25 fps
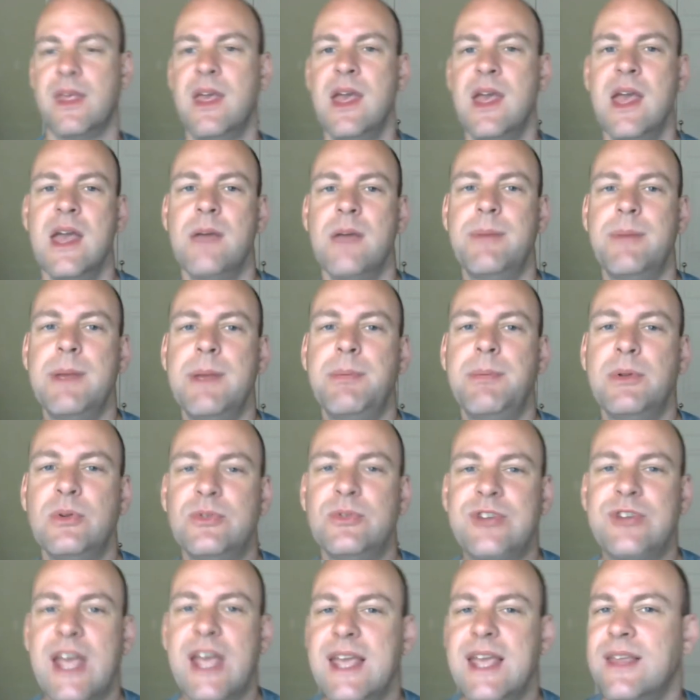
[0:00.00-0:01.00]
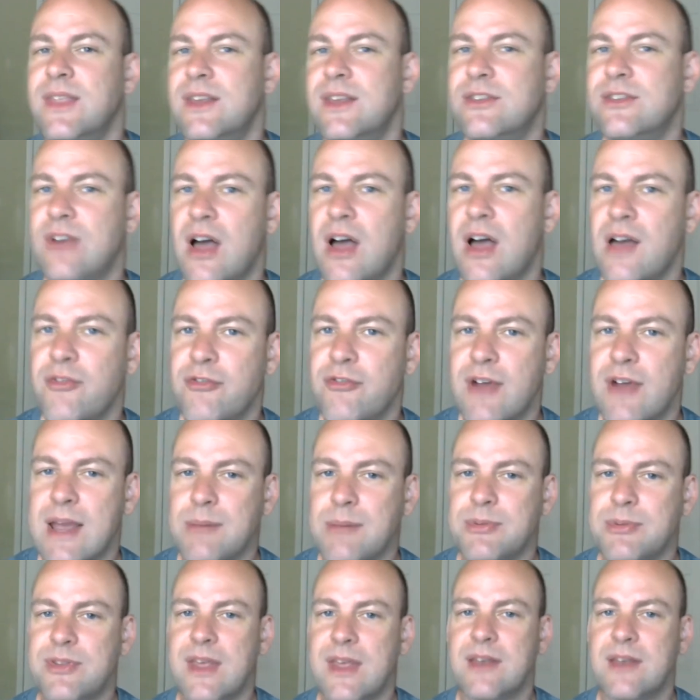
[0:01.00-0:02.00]
People who take these
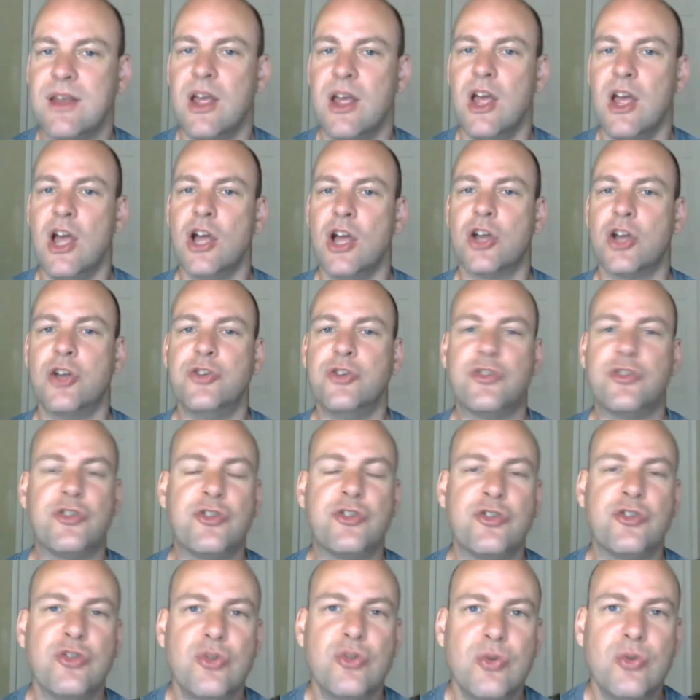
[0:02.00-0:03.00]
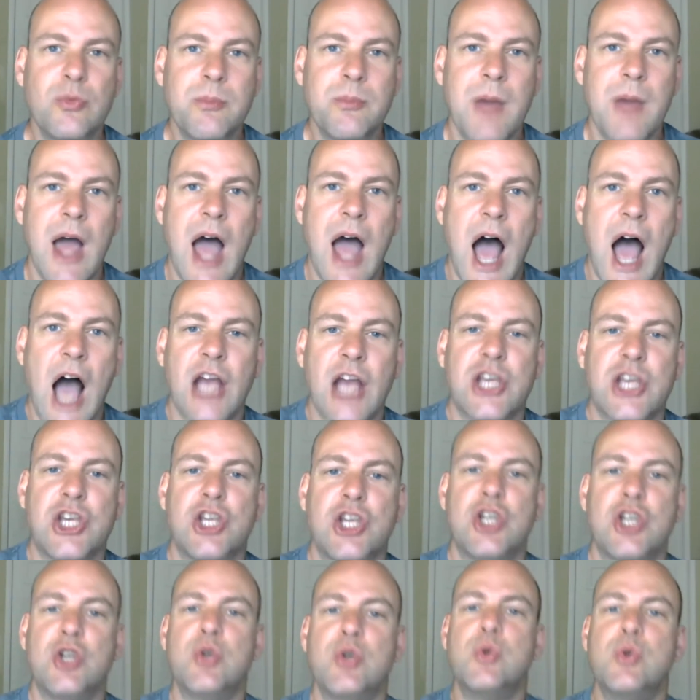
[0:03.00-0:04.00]
off-ramps then consume a
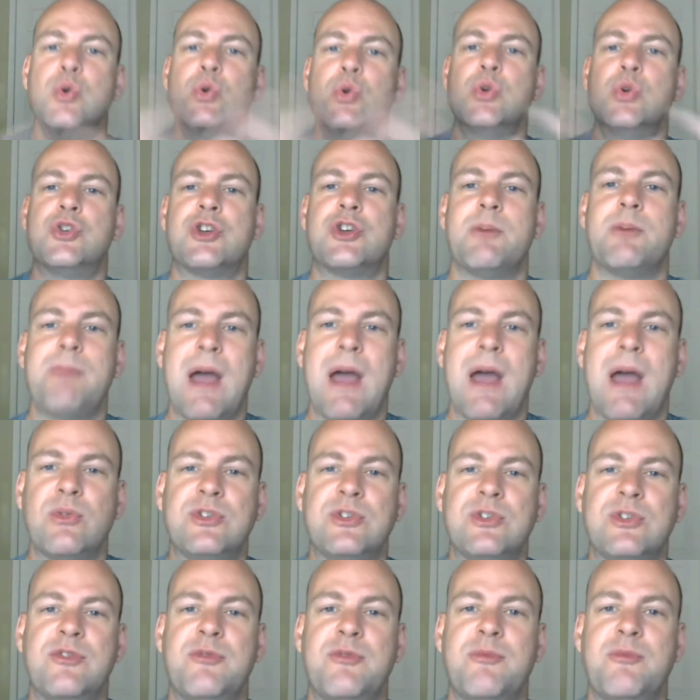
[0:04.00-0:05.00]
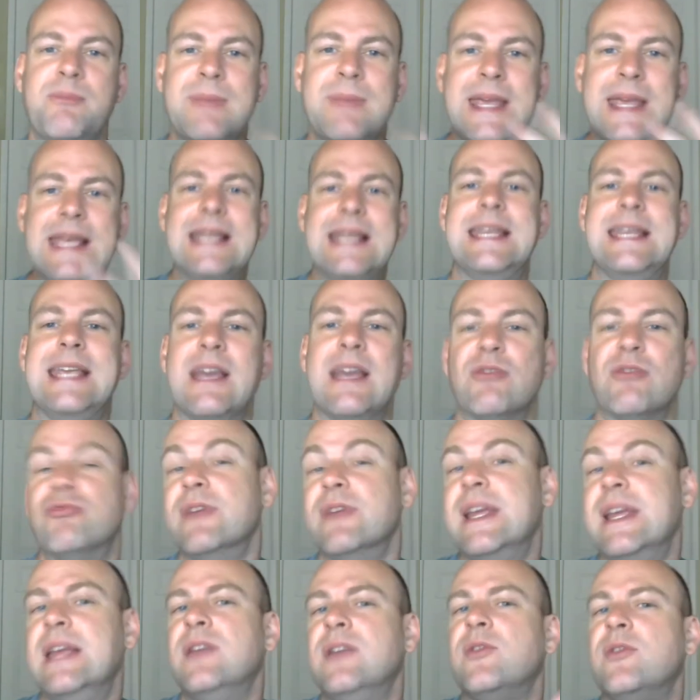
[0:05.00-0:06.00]
huge amount of media
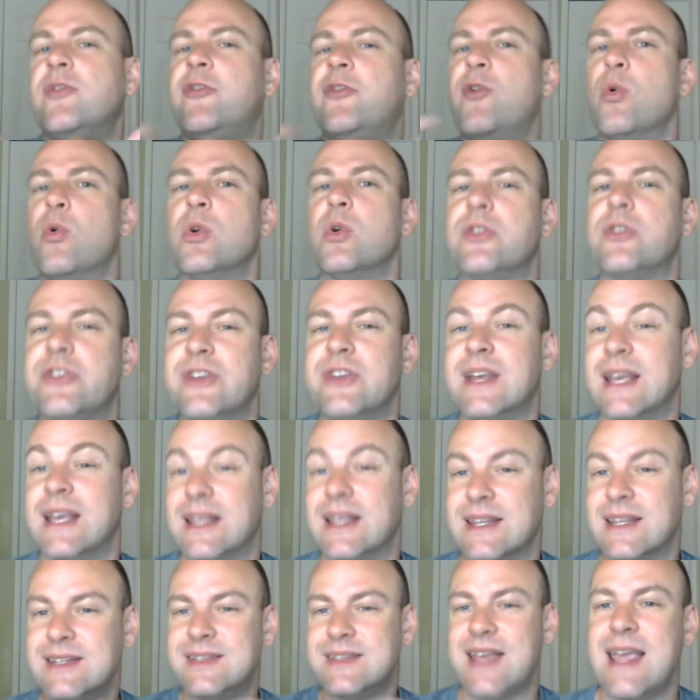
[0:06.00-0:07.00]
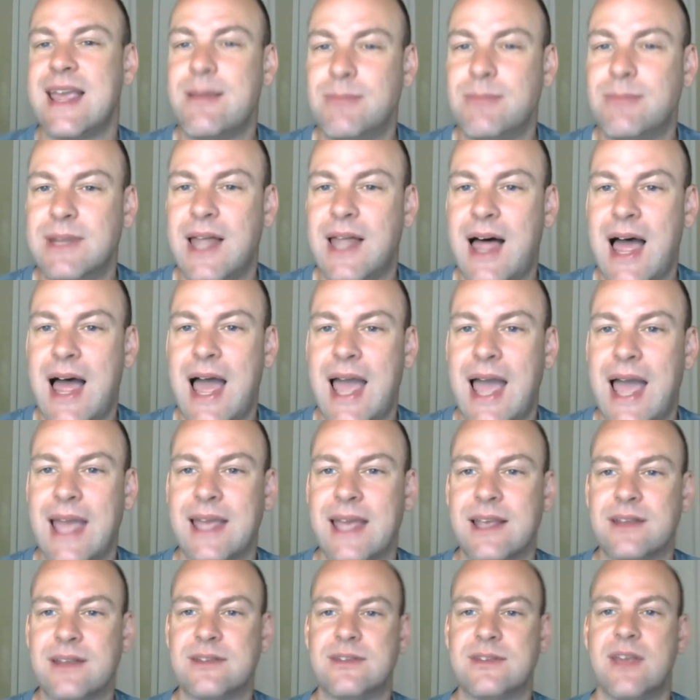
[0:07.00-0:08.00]
reinforcing the same
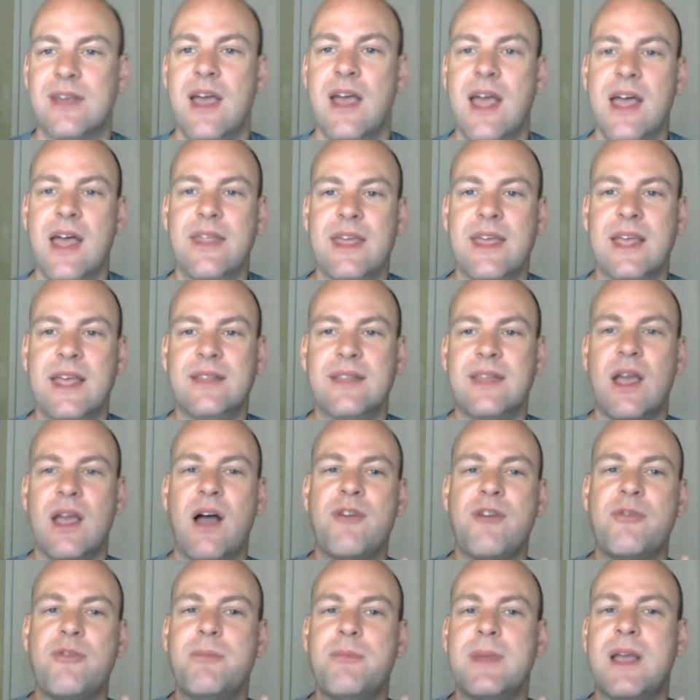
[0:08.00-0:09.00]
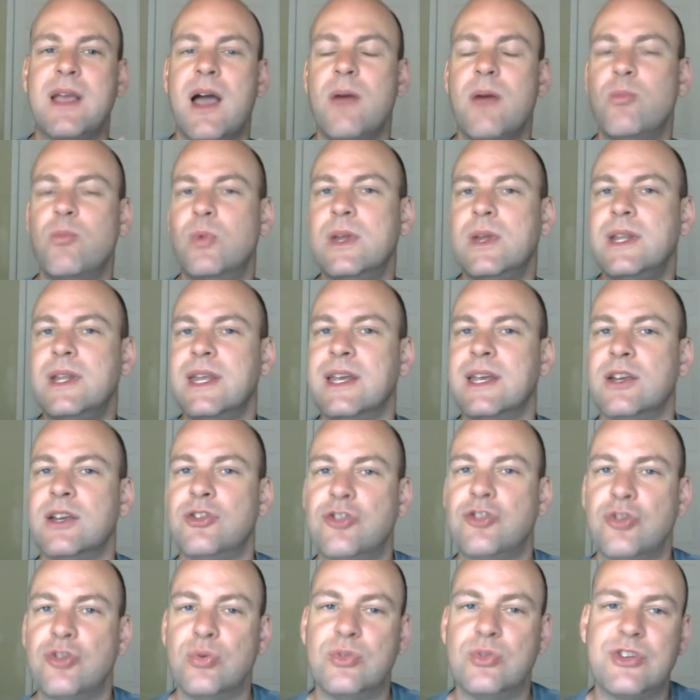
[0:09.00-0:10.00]
lies. They often become willing
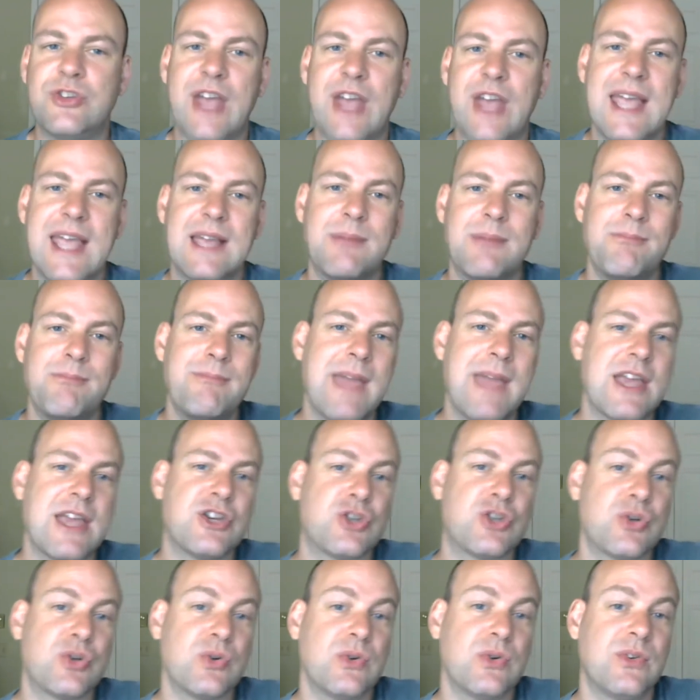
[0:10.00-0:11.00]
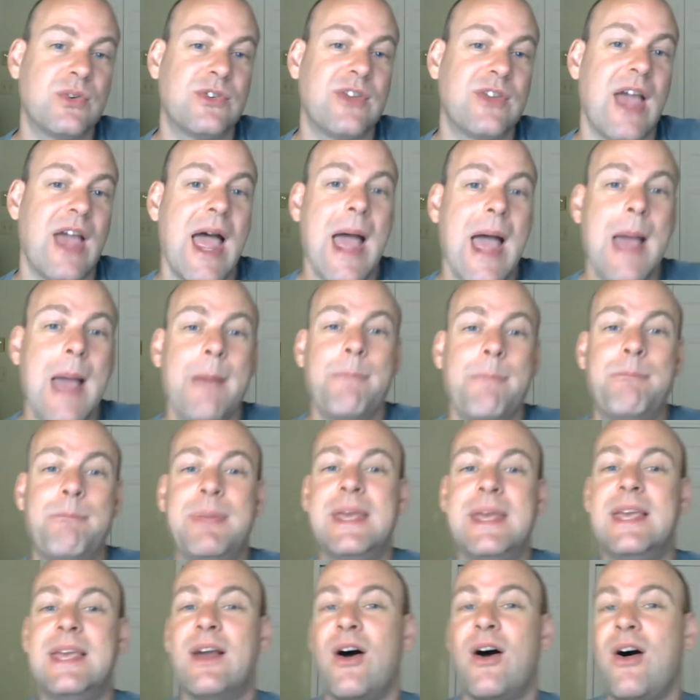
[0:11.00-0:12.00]
to take measures
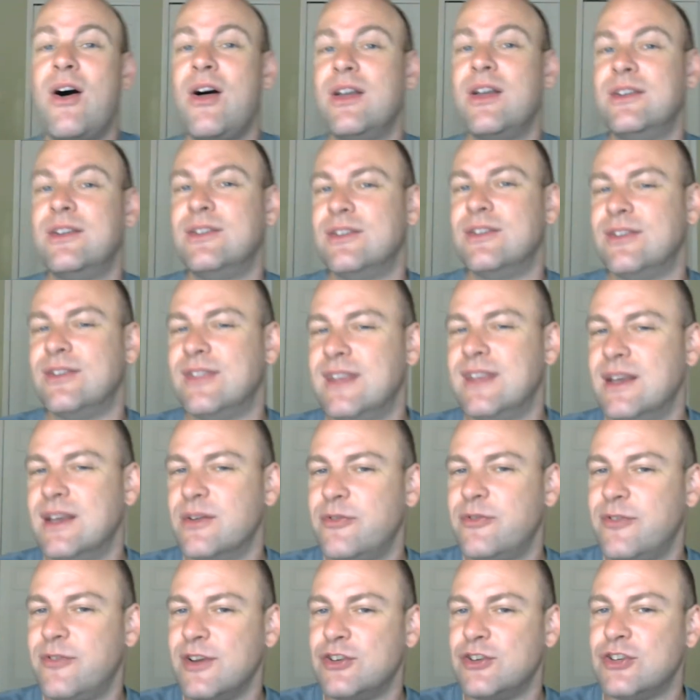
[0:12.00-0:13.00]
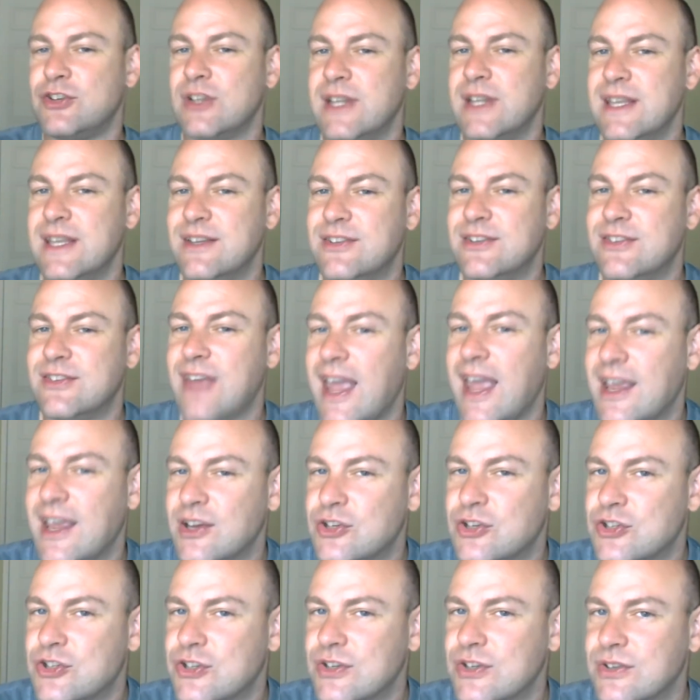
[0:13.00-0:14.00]
beyond the officially
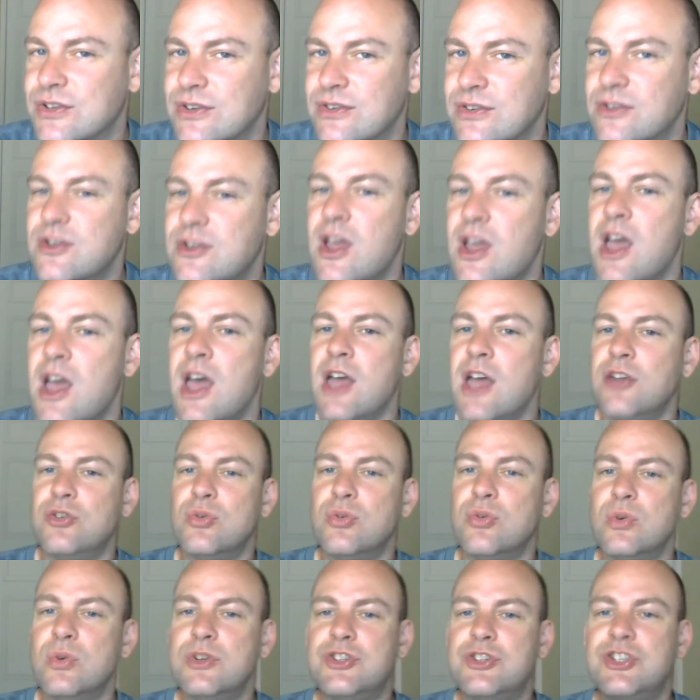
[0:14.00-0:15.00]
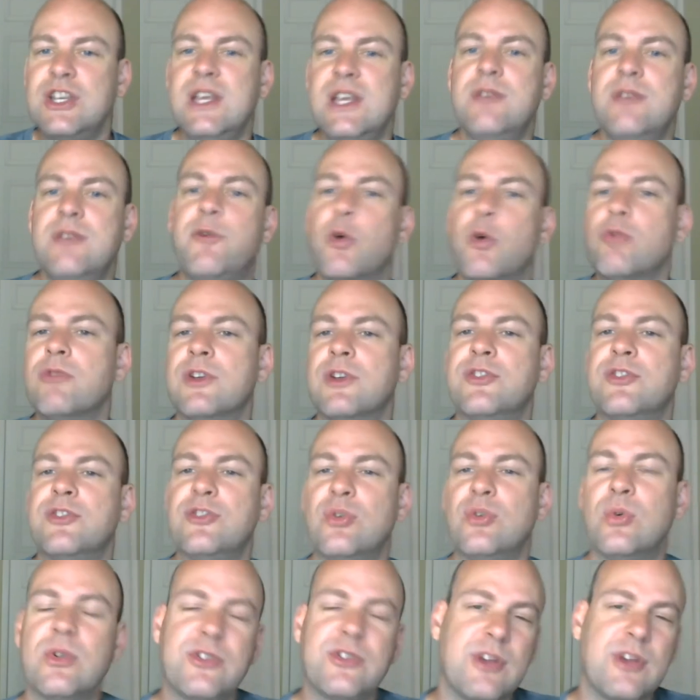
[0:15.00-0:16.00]
sanctioned to achieve or
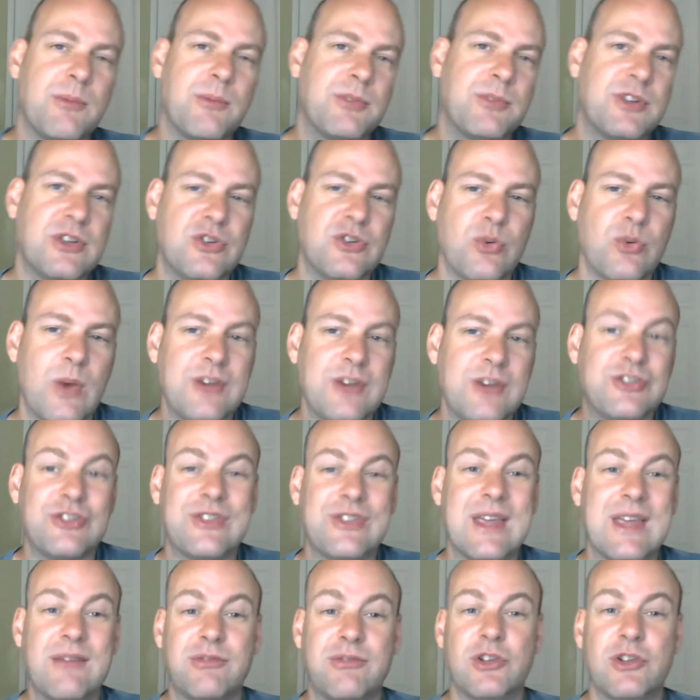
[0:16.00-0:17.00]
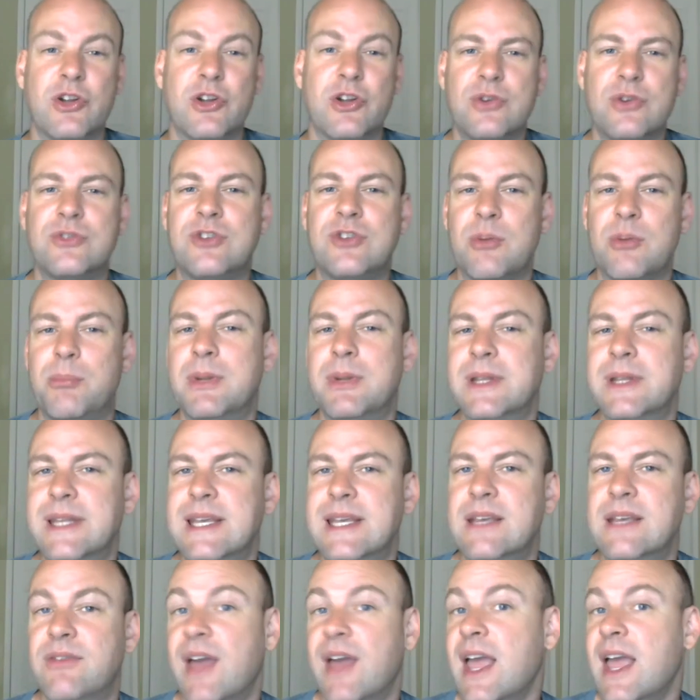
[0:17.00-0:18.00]
restore some situation they've learned to
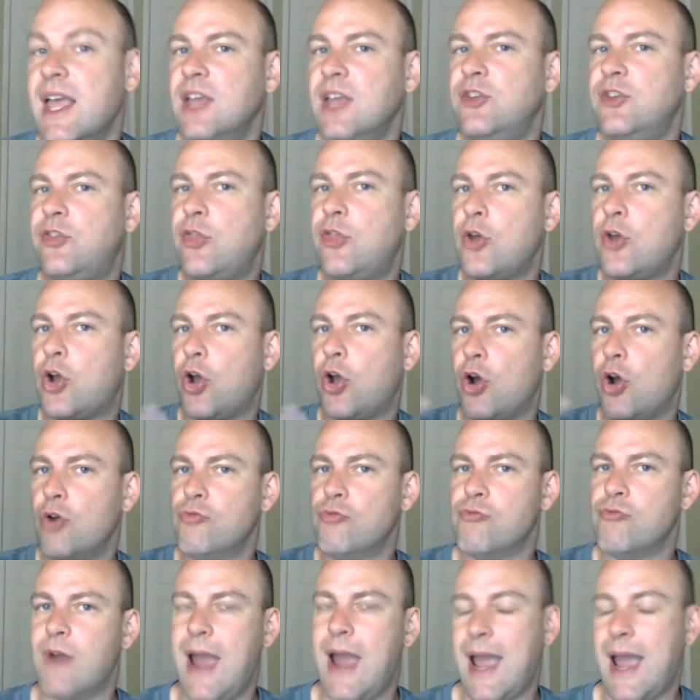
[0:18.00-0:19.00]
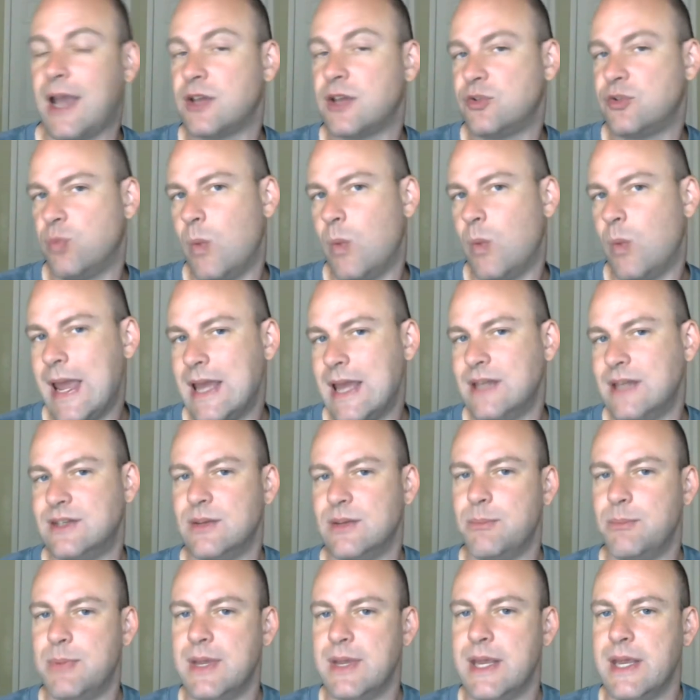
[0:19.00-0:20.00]
believe is the correct way to
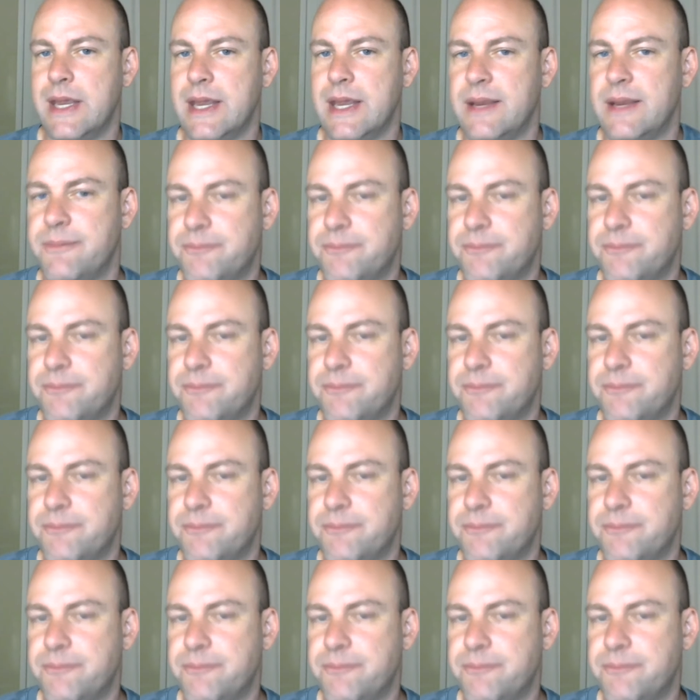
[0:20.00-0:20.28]
be.